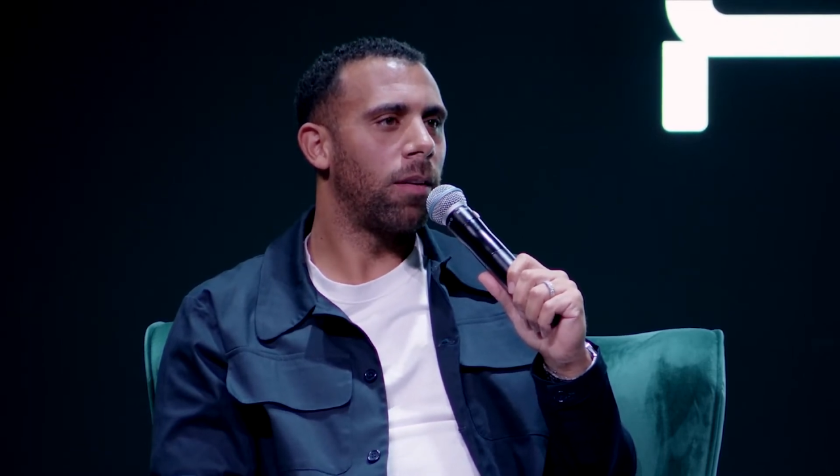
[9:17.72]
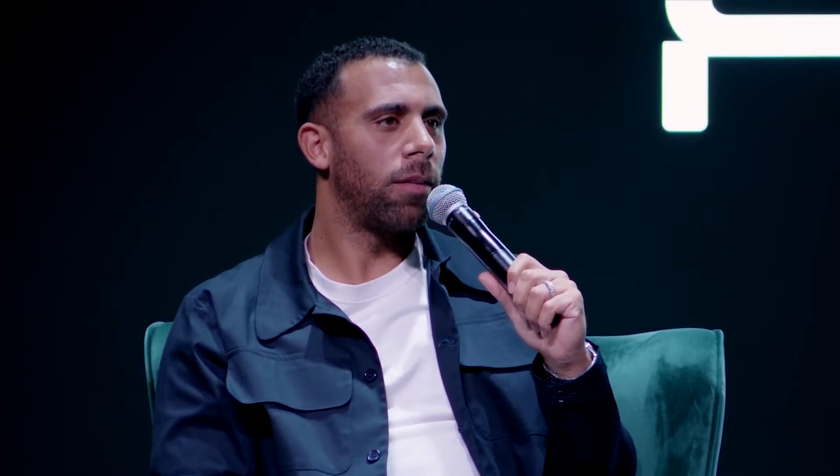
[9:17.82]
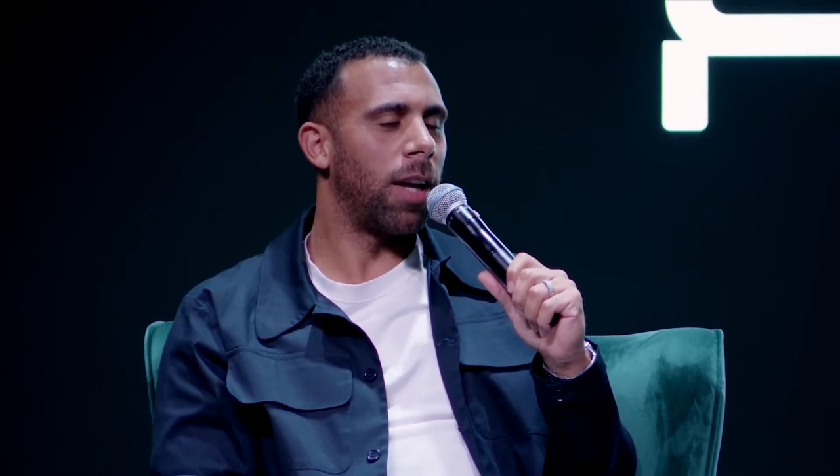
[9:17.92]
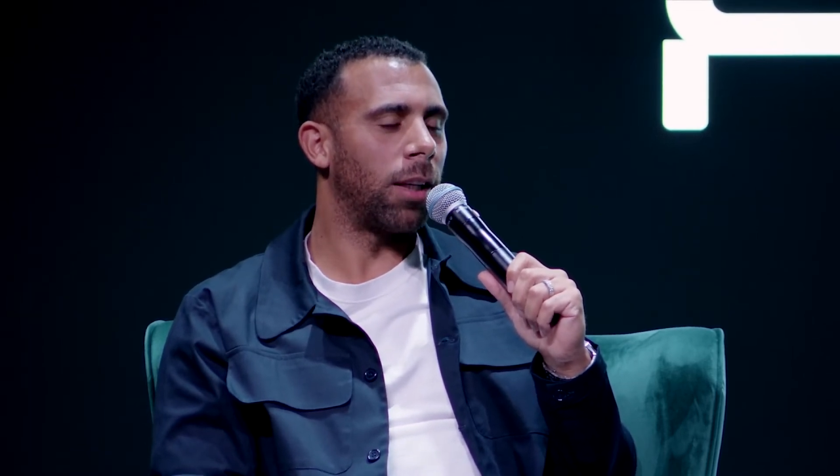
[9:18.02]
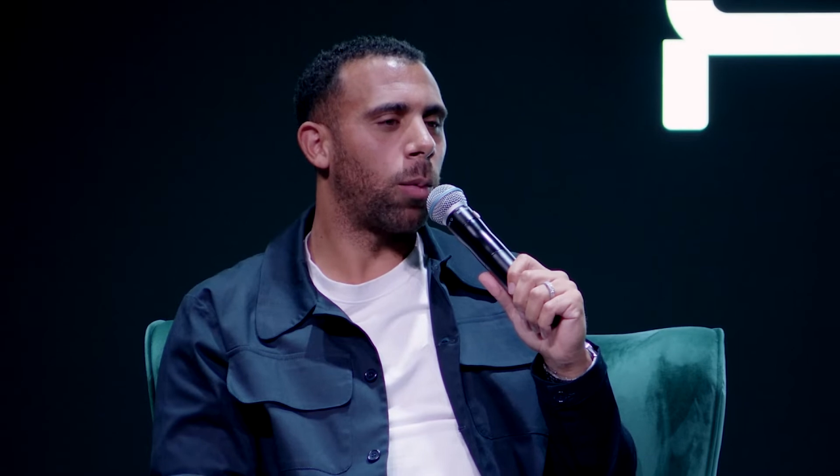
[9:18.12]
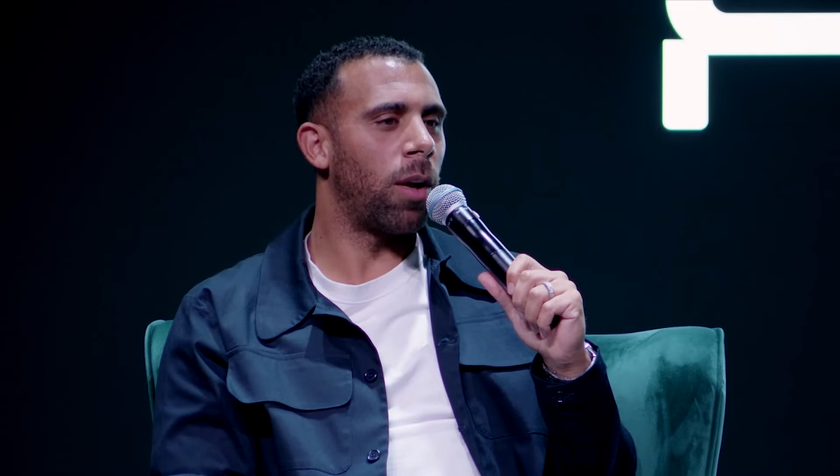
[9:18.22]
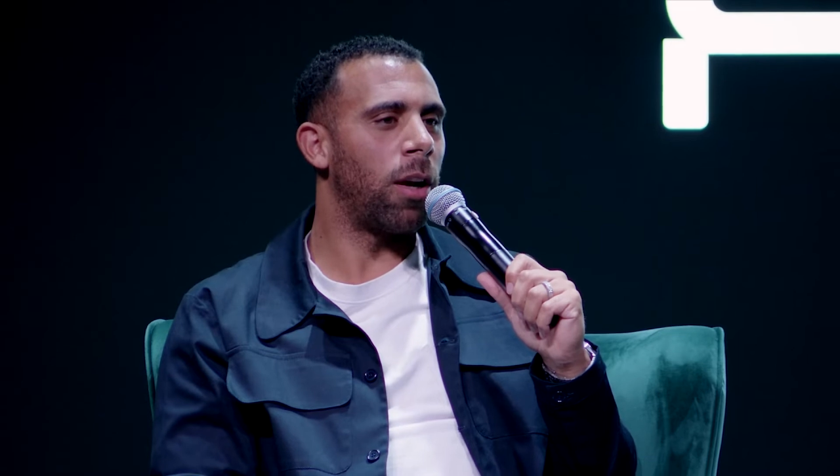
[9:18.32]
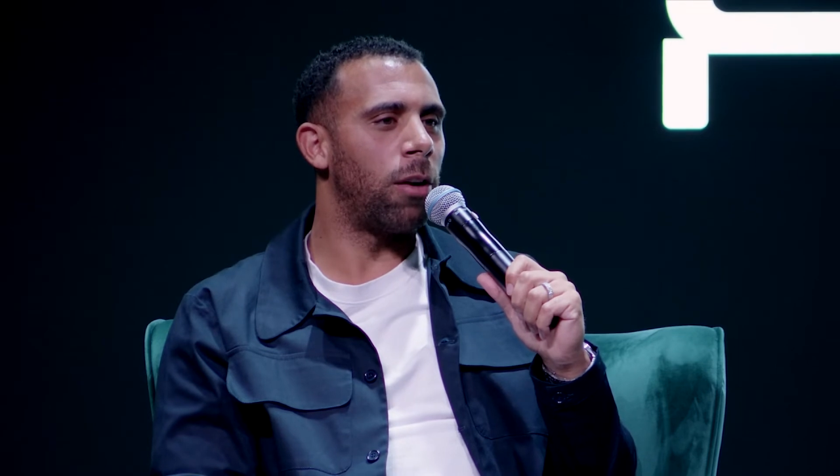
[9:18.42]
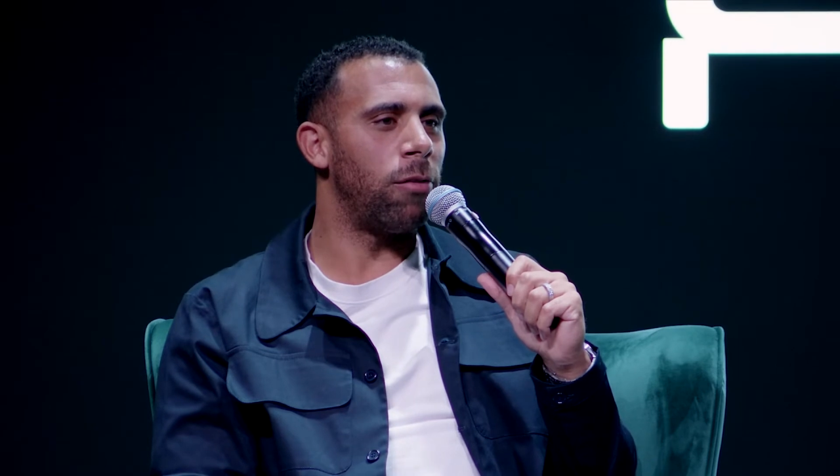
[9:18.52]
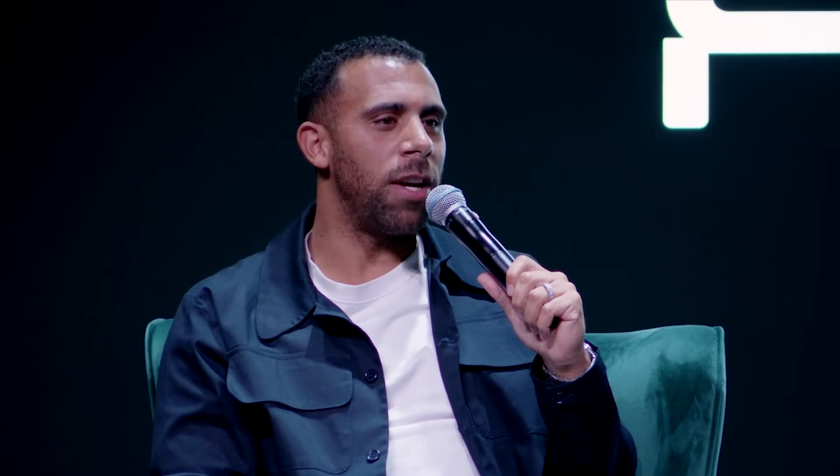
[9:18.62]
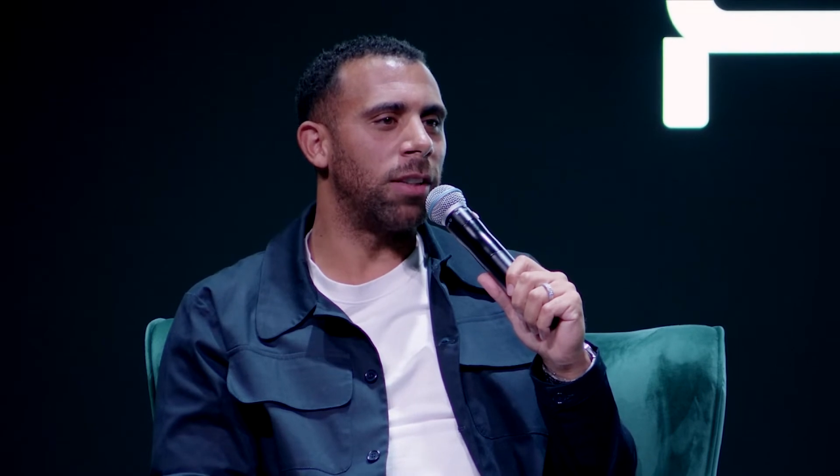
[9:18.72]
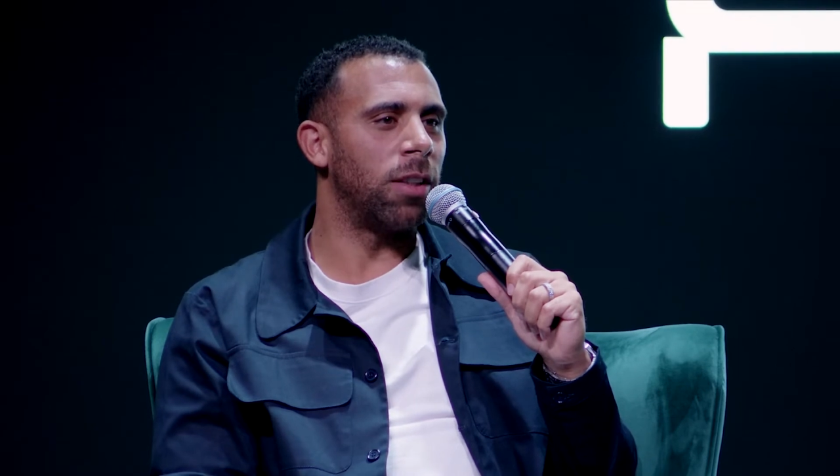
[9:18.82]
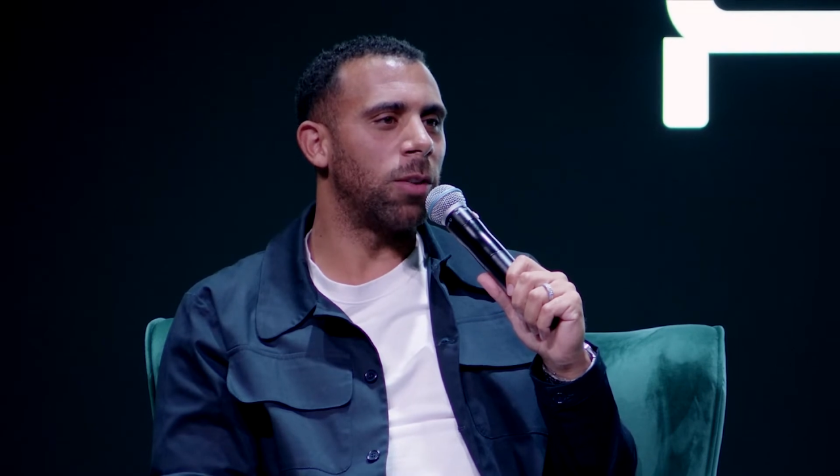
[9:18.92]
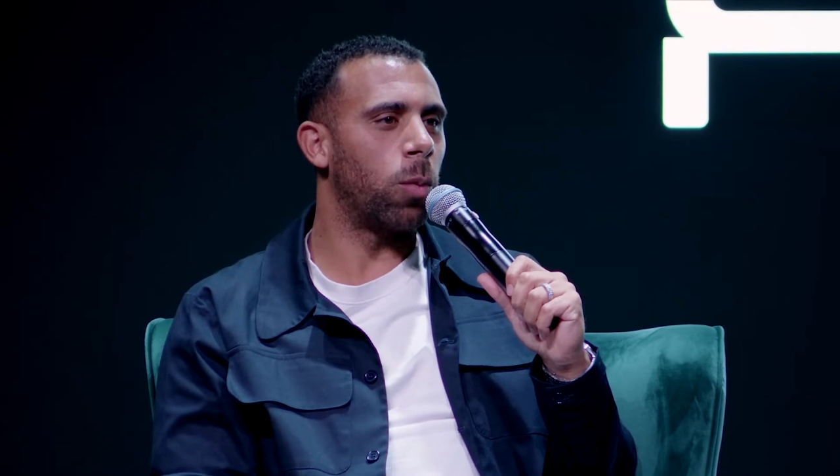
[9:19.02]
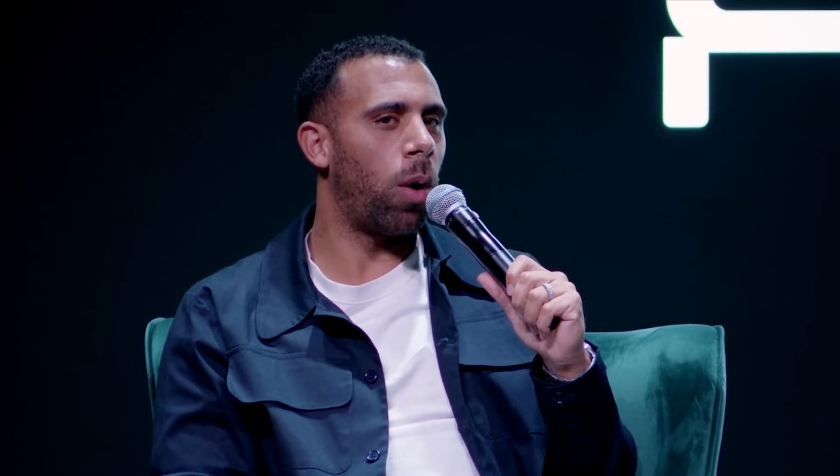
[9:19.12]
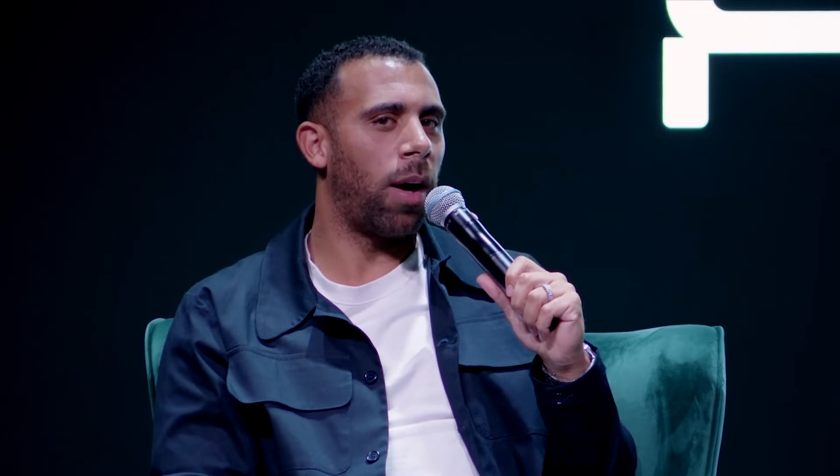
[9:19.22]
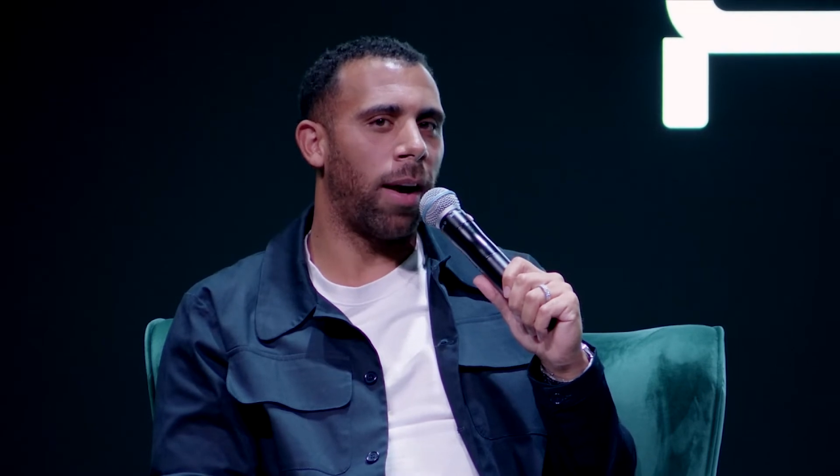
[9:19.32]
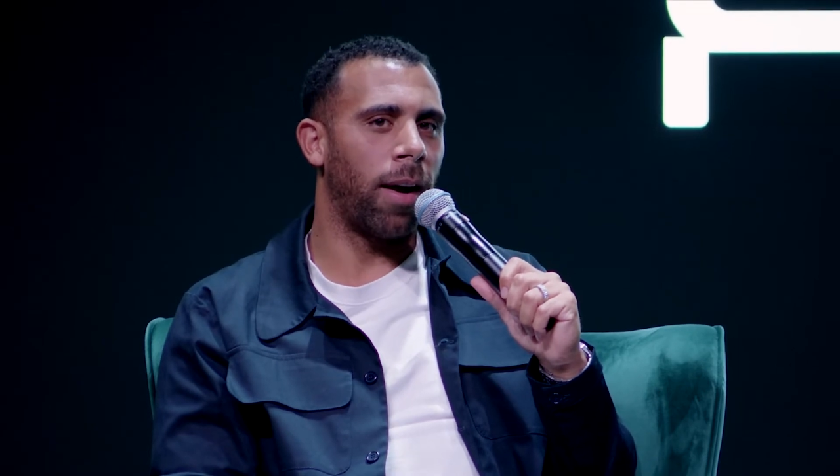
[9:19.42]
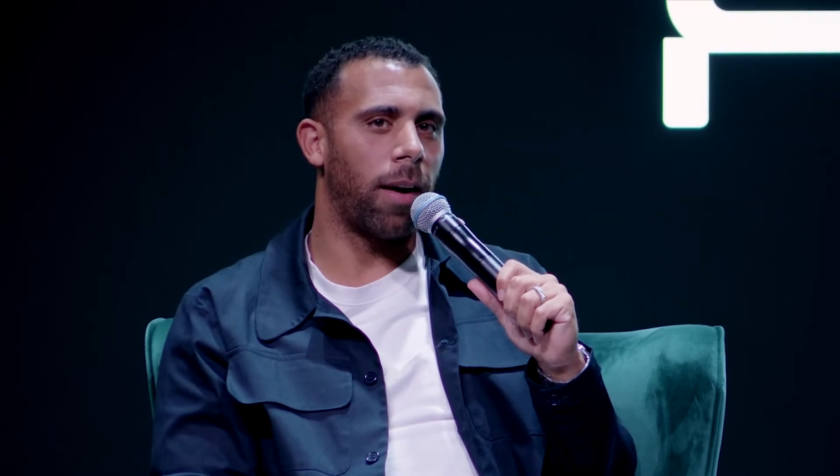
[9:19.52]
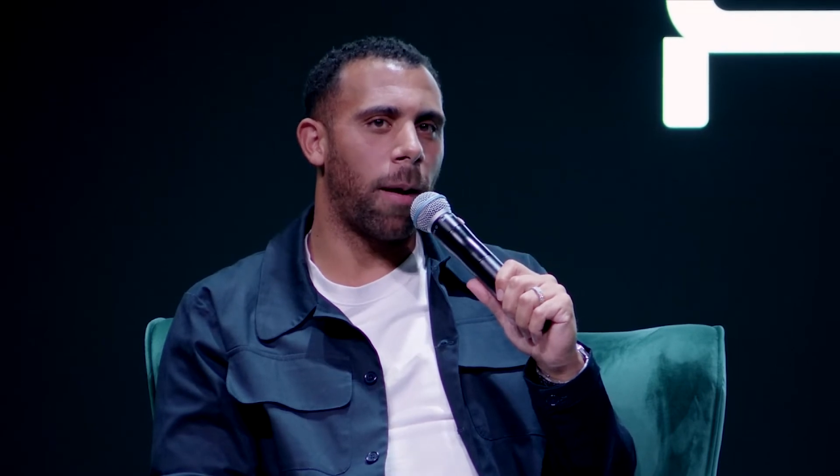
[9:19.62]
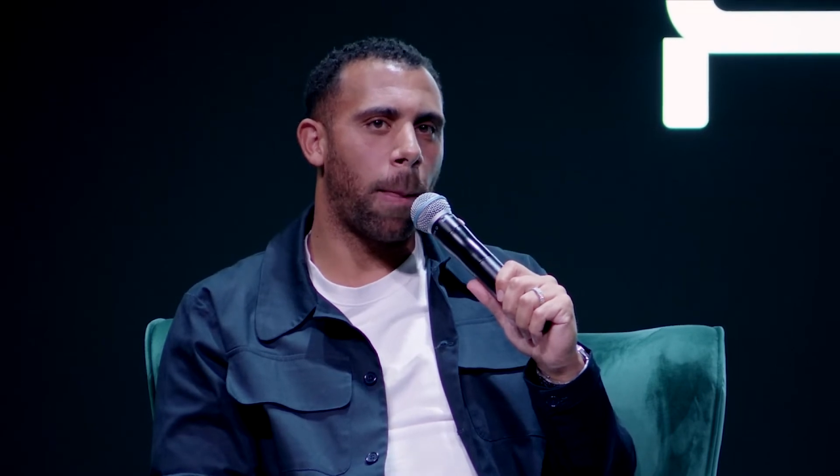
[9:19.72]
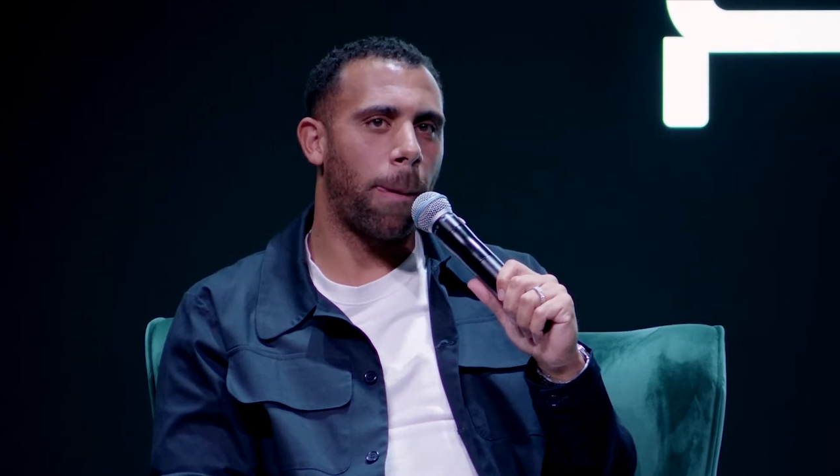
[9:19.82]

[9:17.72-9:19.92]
that's one of the reasons why